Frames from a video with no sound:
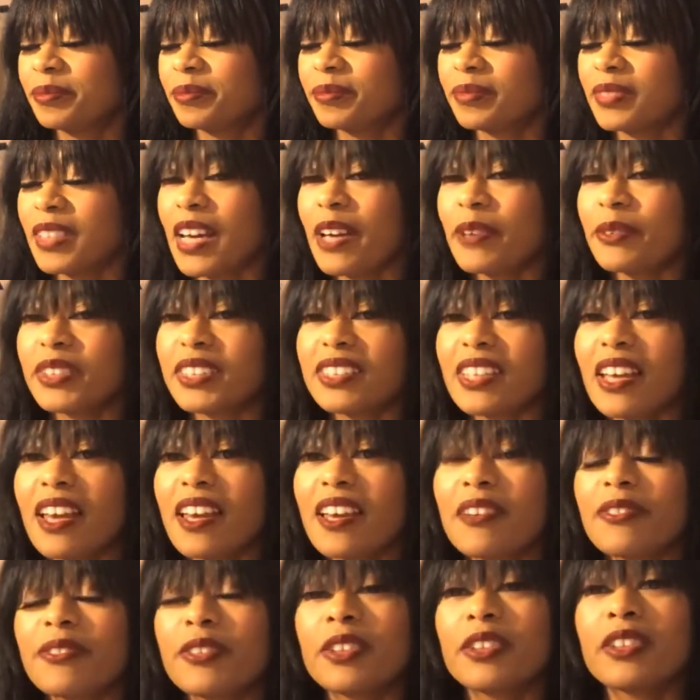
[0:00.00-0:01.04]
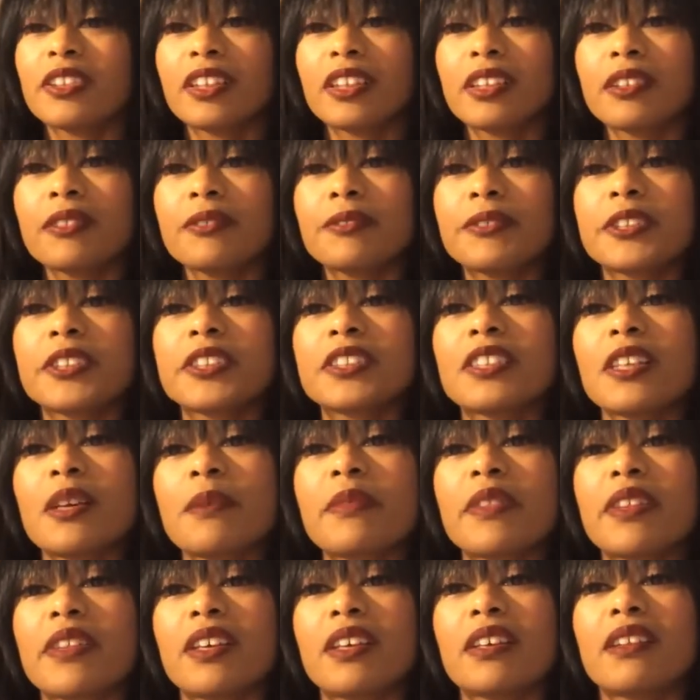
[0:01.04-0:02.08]
I would say if you're looking for
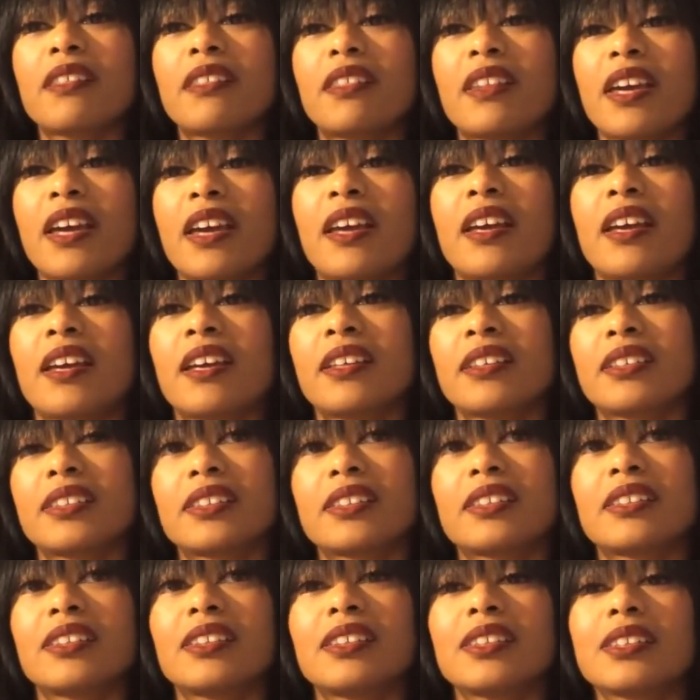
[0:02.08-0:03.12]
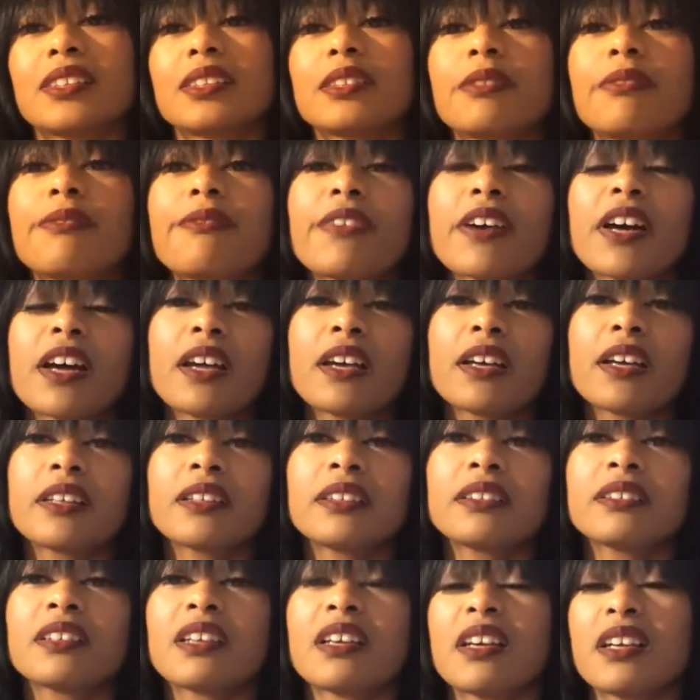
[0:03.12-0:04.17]
something that is
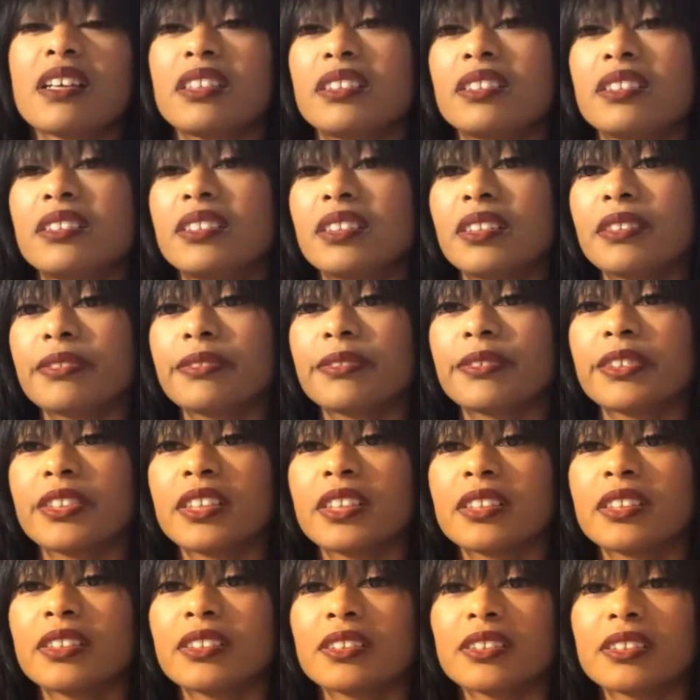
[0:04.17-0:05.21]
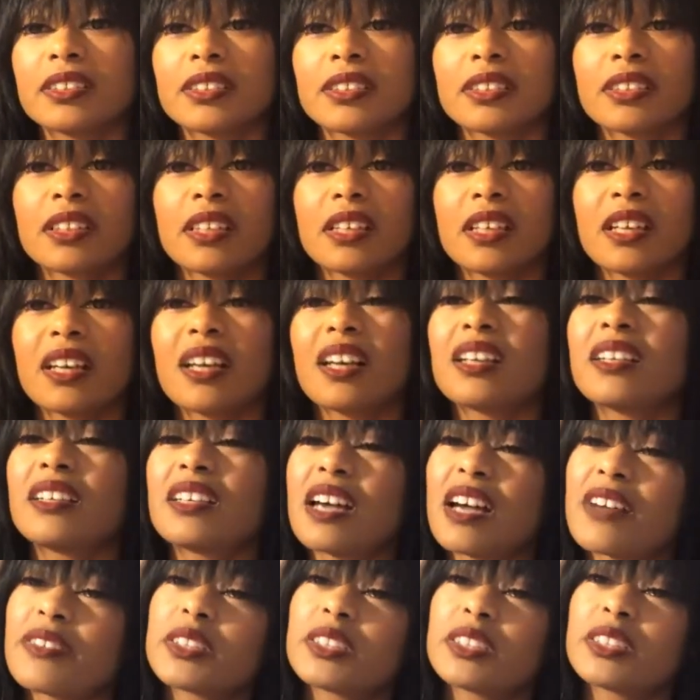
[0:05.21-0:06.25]
fun, different, a
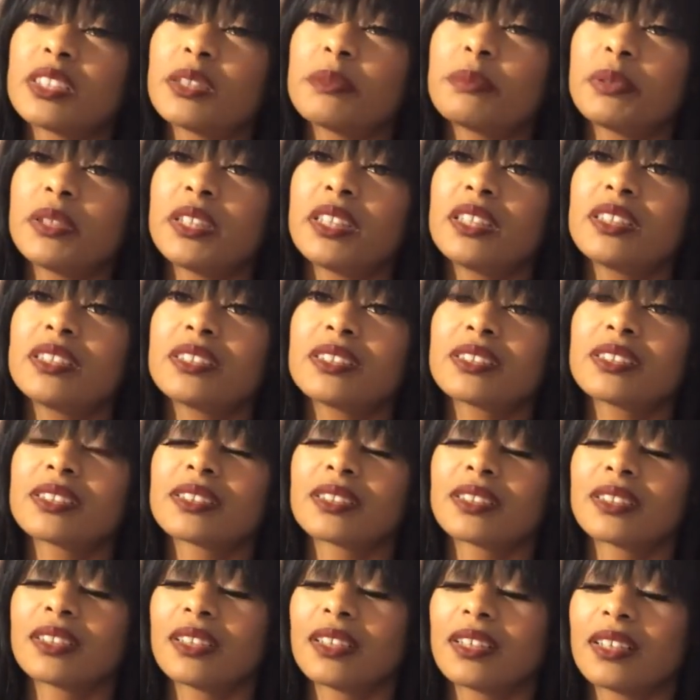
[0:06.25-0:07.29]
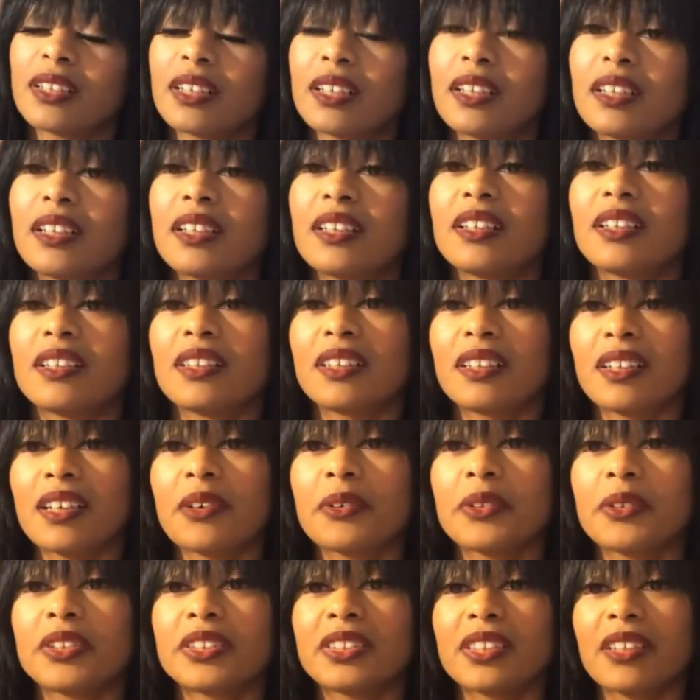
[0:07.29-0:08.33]
novelty piece, then I
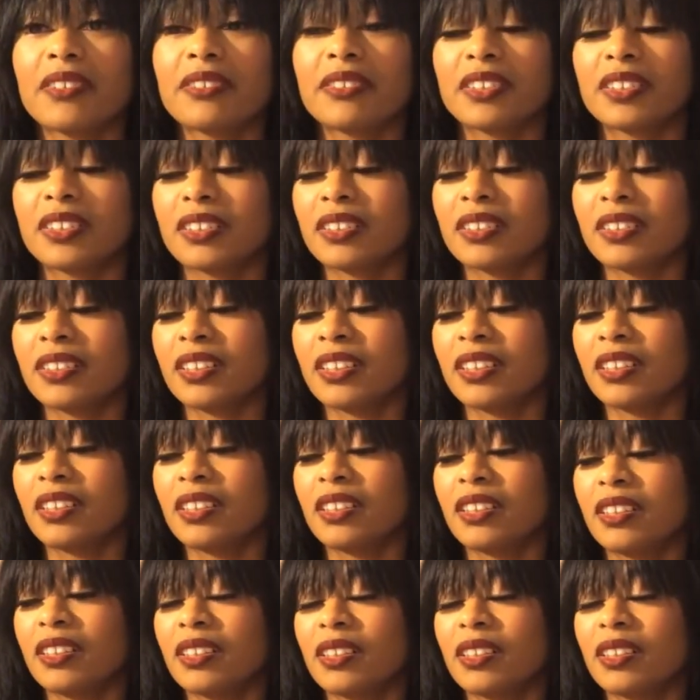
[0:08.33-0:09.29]
would definitely